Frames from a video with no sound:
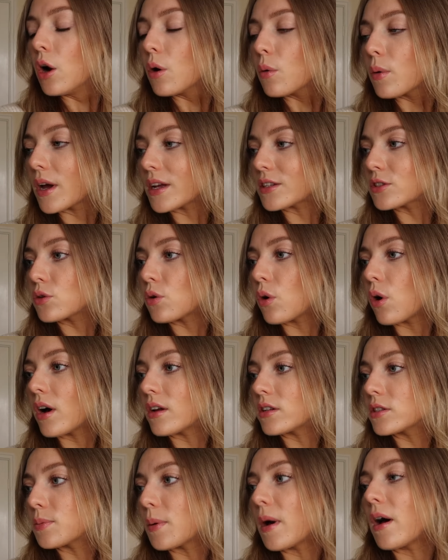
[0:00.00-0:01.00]
we had to go
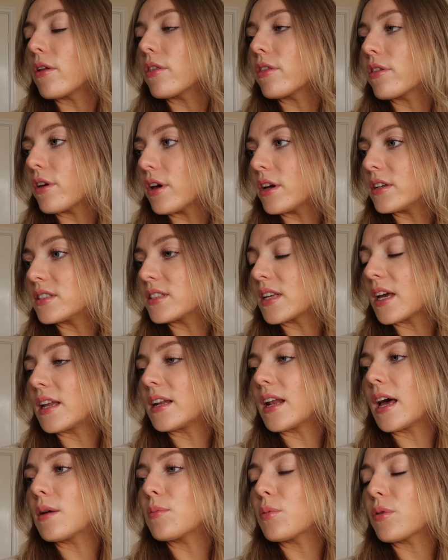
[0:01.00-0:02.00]
elsewhere on Thursday
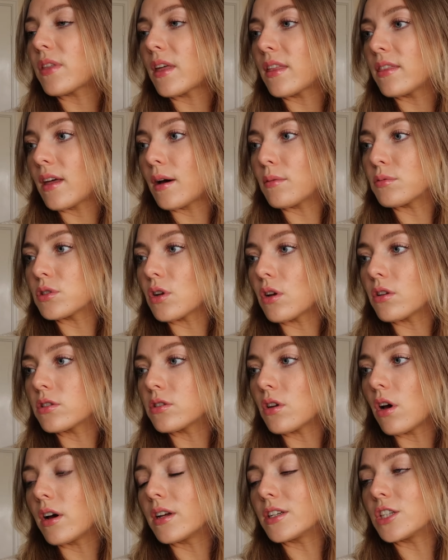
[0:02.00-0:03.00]
night. But then that was all
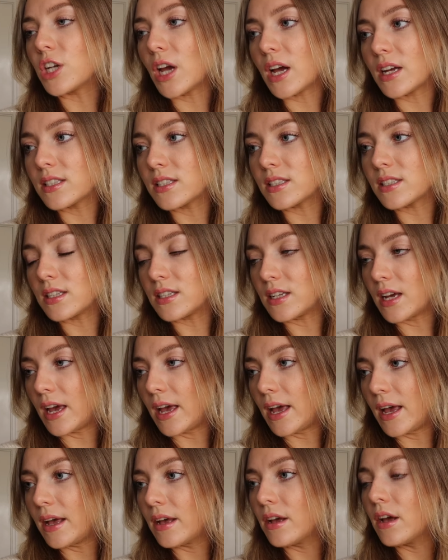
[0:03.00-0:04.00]
sorted
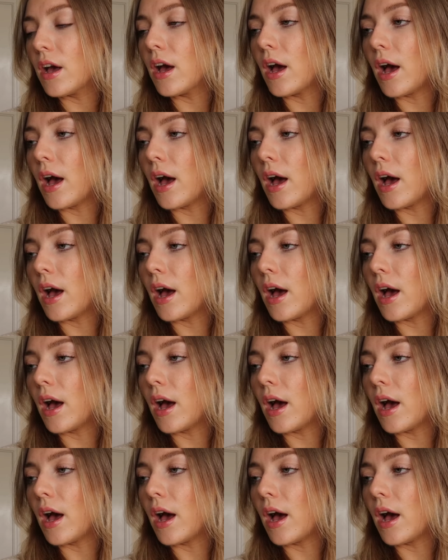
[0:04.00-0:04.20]
yesterday.